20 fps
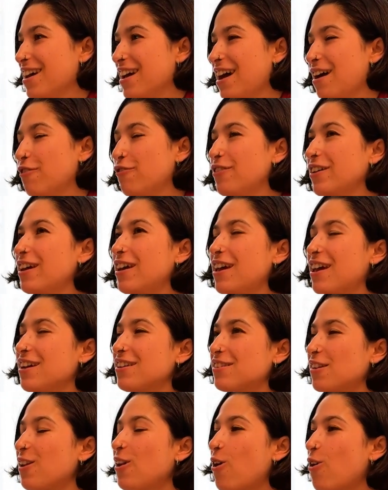I think it
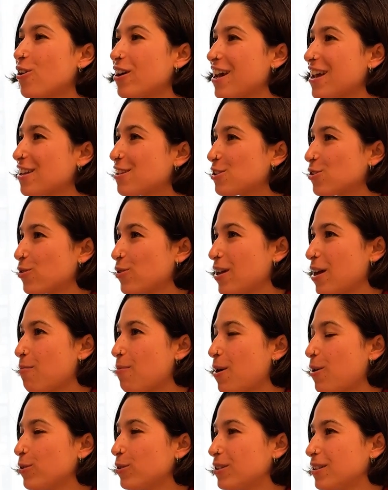has a long history
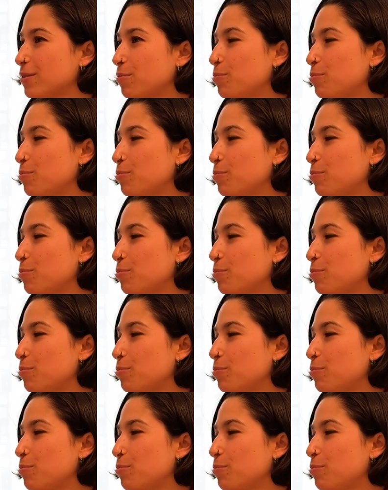about